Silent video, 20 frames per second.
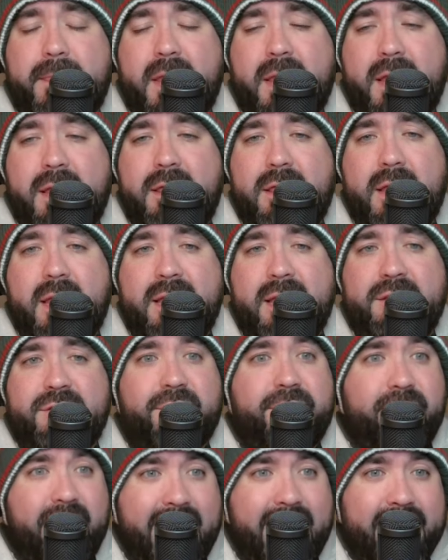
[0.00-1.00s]
in his
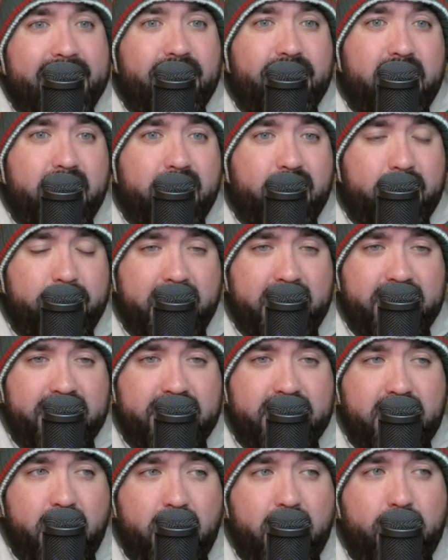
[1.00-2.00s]
final year in
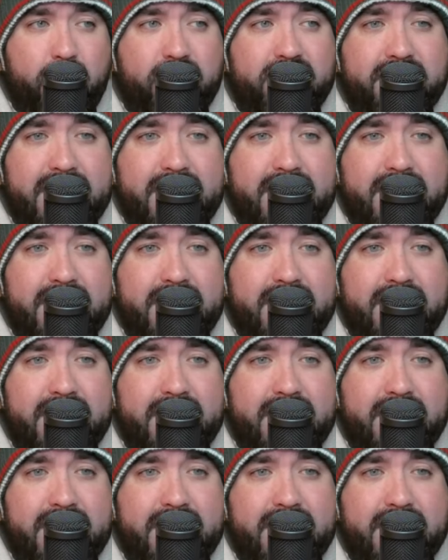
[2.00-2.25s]
Minnesota was